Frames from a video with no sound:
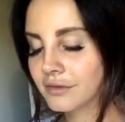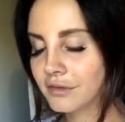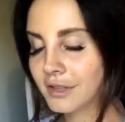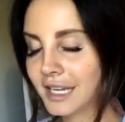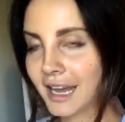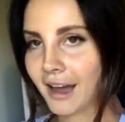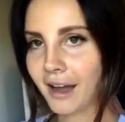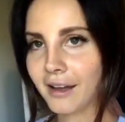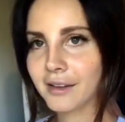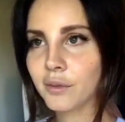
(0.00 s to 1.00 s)

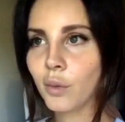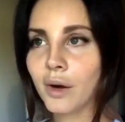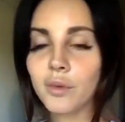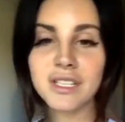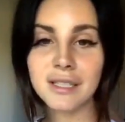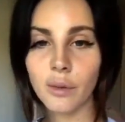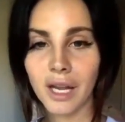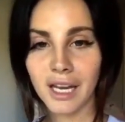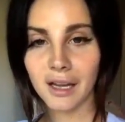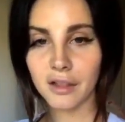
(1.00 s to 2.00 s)
yeah, we're, we're still
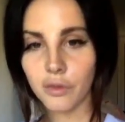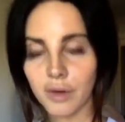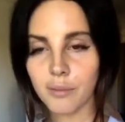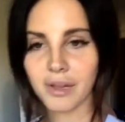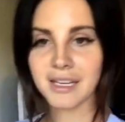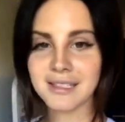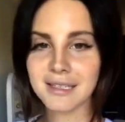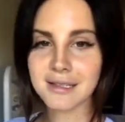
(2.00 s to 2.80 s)
waiting on three places.